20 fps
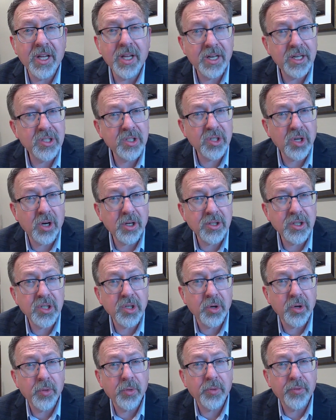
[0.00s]
it is
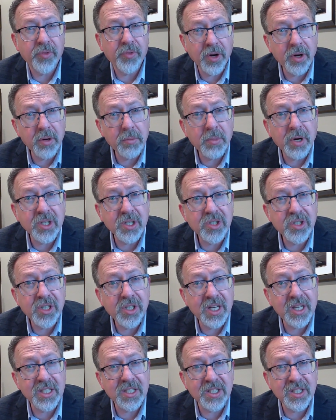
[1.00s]
also very much,
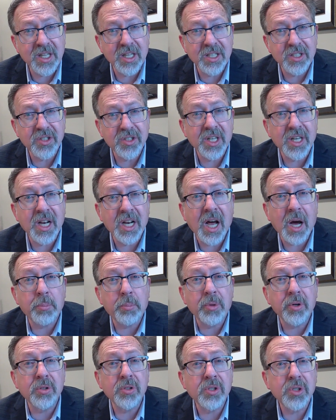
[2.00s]
in a sense, an
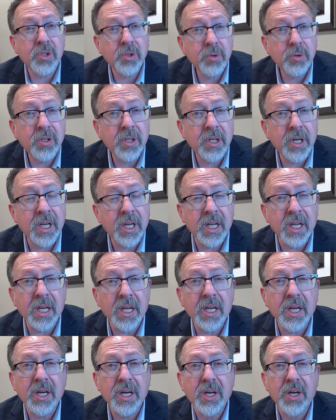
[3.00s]

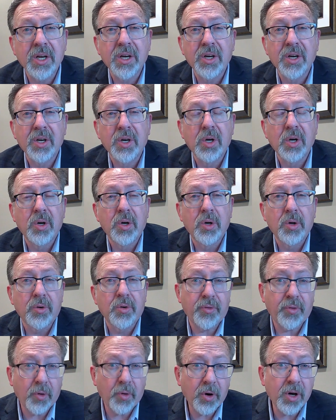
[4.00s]
opportunity
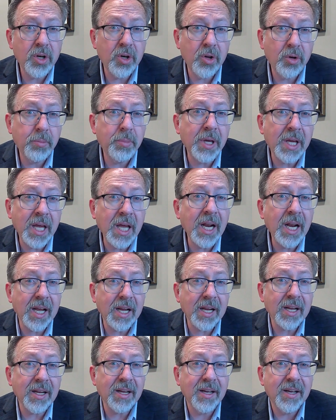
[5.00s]
for a new beginning.